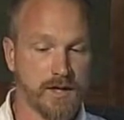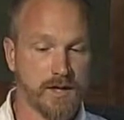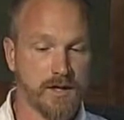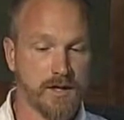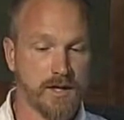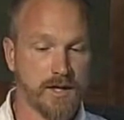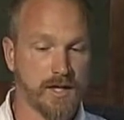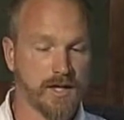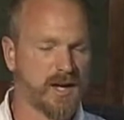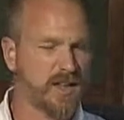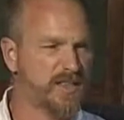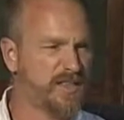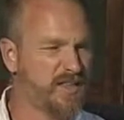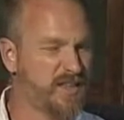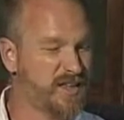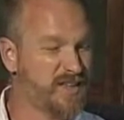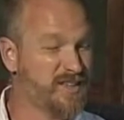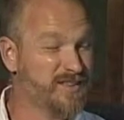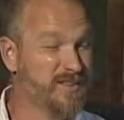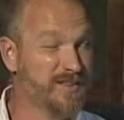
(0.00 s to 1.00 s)
that. And I
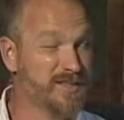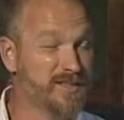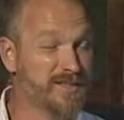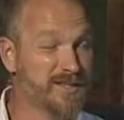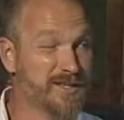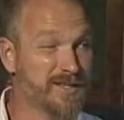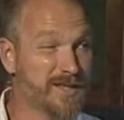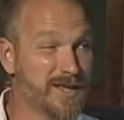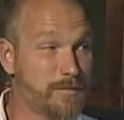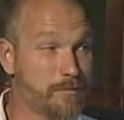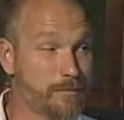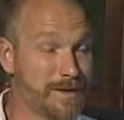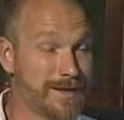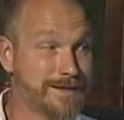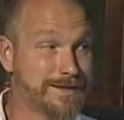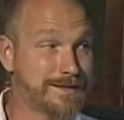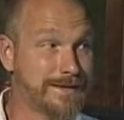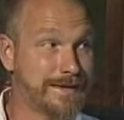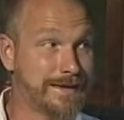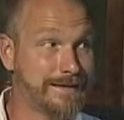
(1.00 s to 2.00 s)
think they said they
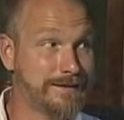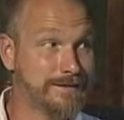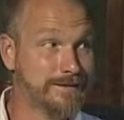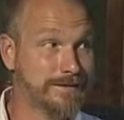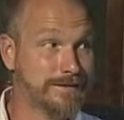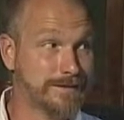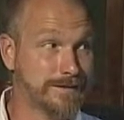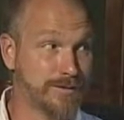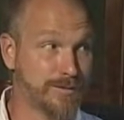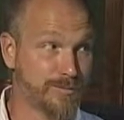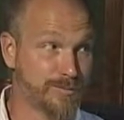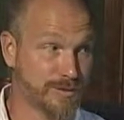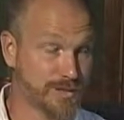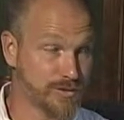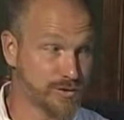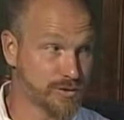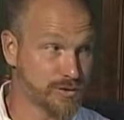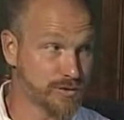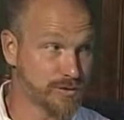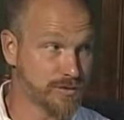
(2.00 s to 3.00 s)
may take some
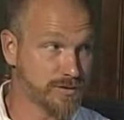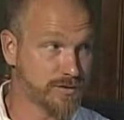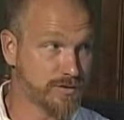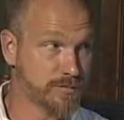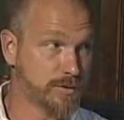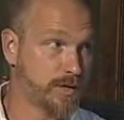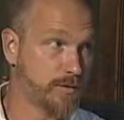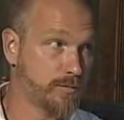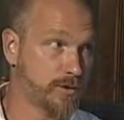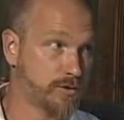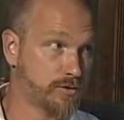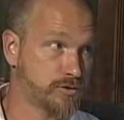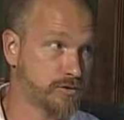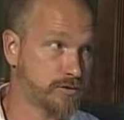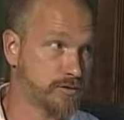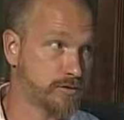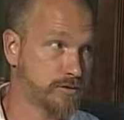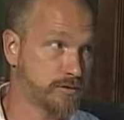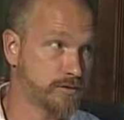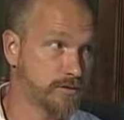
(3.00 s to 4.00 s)
insurances, but I'm not
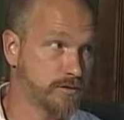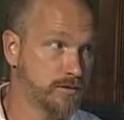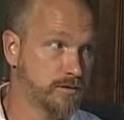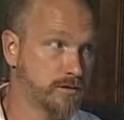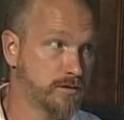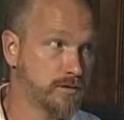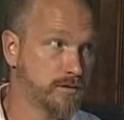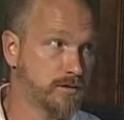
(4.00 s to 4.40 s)
sure. Yeah.